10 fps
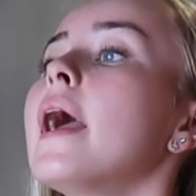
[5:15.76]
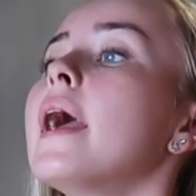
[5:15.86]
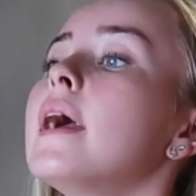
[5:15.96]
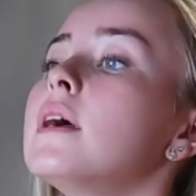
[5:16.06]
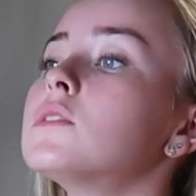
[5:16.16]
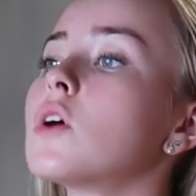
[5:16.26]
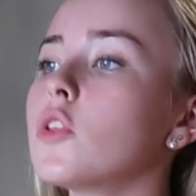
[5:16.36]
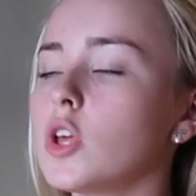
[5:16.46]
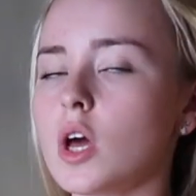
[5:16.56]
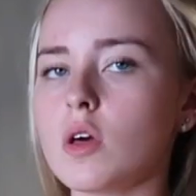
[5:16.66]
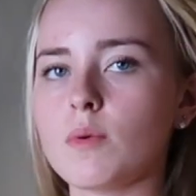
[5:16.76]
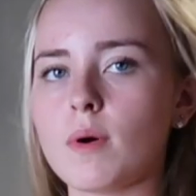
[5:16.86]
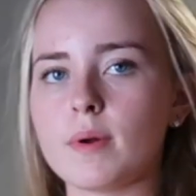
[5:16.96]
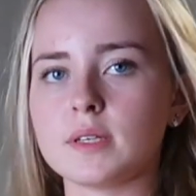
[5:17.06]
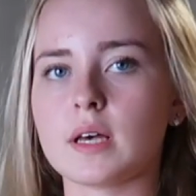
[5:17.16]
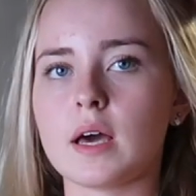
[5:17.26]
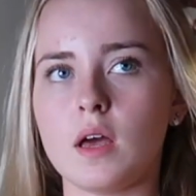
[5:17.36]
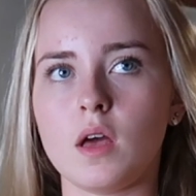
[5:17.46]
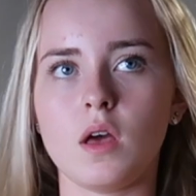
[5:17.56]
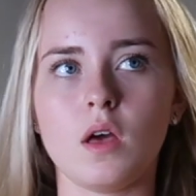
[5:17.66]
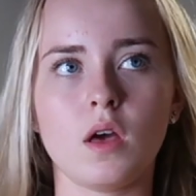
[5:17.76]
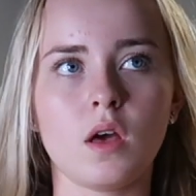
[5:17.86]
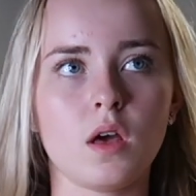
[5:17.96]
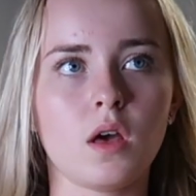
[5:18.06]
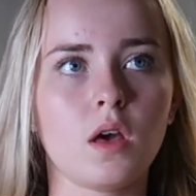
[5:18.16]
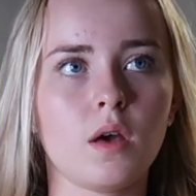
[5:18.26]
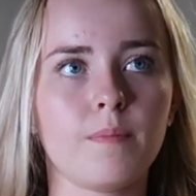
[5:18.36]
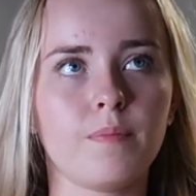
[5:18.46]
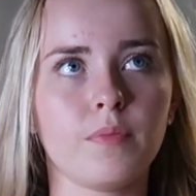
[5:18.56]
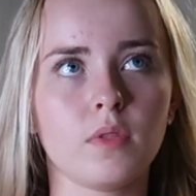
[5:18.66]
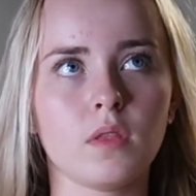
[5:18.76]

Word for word: is you know the one where it's like um